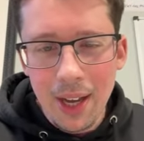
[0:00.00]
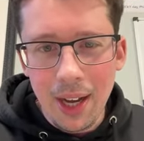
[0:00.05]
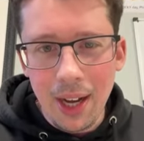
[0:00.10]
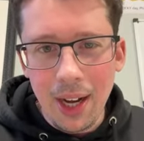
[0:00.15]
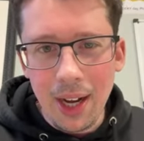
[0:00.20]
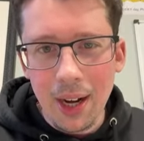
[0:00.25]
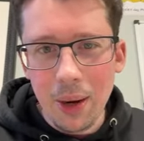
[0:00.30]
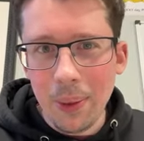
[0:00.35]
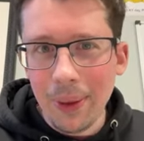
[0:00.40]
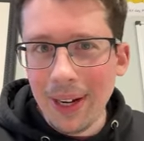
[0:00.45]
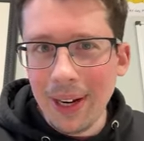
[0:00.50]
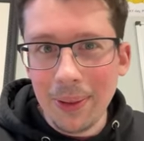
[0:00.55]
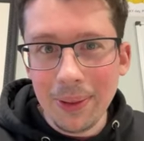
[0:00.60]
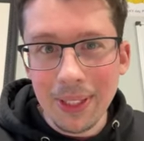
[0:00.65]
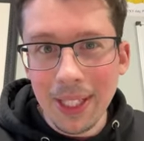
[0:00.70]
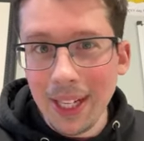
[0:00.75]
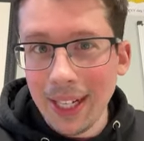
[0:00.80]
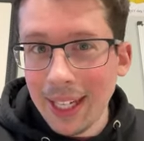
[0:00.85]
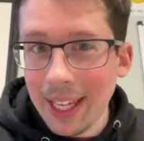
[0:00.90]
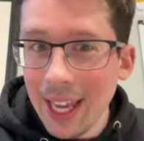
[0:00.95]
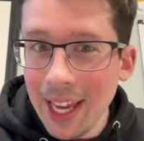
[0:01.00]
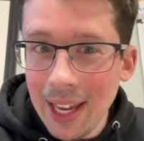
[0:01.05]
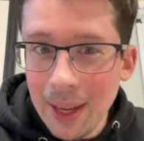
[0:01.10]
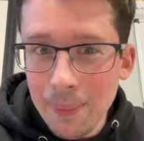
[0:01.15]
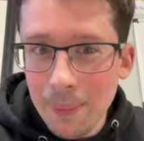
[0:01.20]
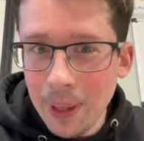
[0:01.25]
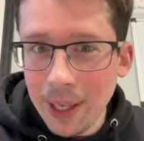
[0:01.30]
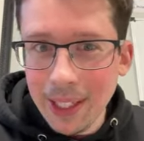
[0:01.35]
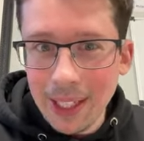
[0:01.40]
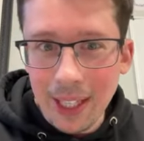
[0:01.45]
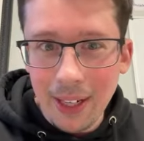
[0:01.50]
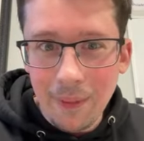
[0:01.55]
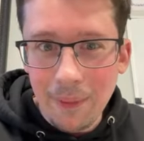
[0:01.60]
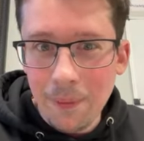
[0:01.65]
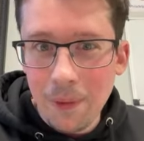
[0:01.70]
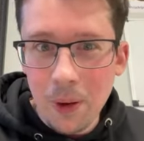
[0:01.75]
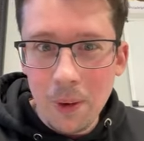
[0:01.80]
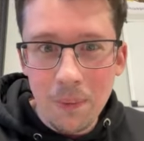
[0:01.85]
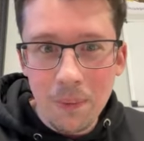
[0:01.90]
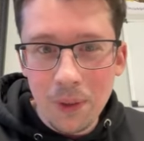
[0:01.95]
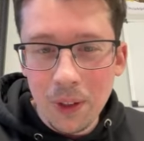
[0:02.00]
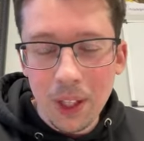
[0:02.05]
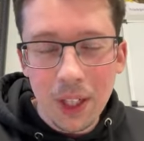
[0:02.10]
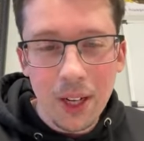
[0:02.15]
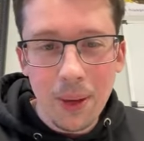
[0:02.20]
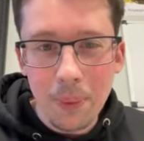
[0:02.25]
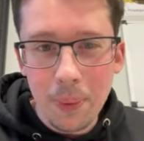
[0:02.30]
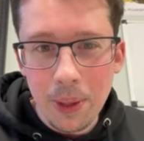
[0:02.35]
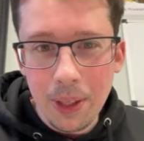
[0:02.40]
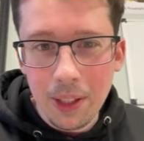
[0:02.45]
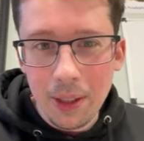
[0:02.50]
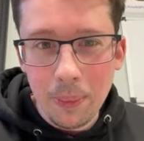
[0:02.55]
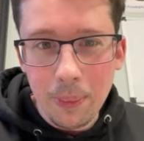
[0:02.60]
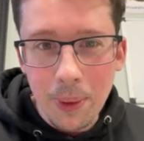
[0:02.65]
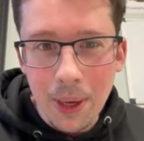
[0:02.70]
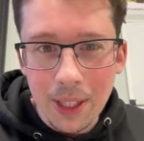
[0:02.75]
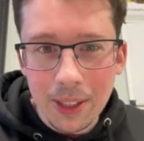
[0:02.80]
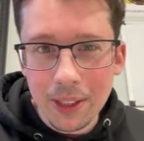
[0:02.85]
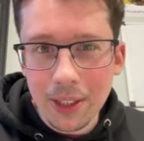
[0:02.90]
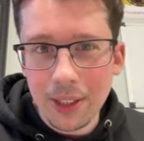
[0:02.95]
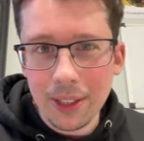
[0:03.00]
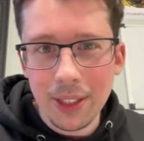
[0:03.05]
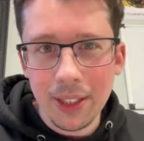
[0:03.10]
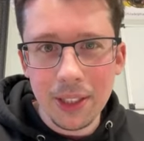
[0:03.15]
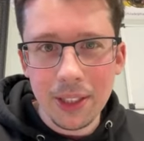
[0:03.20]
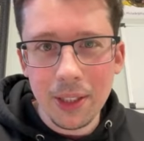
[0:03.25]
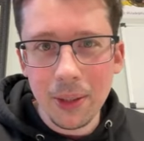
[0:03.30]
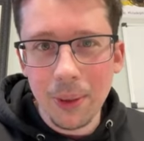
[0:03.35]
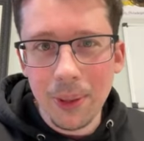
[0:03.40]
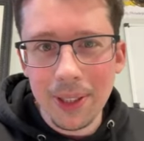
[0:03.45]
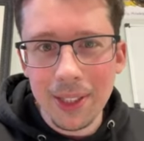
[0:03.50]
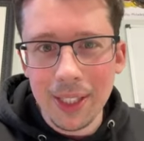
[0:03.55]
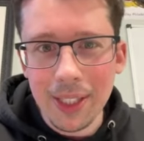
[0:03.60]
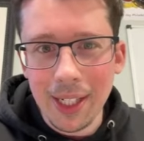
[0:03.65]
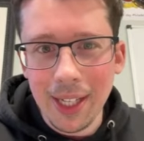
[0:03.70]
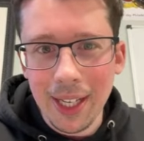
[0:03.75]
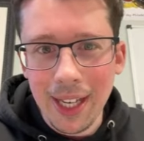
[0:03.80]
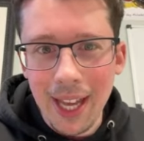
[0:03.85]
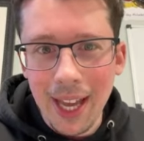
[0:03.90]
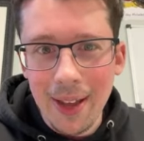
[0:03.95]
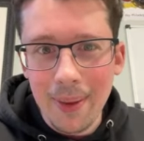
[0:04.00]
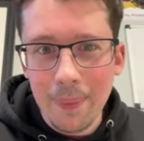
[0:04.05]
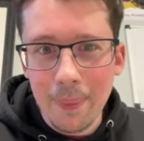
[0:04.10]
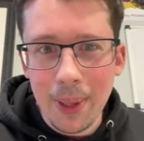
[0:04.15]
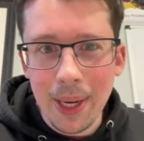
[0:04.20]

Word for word: Uh, when I was at a camp, I'd get a phone for a couple hundred bucks because it's so easy to get.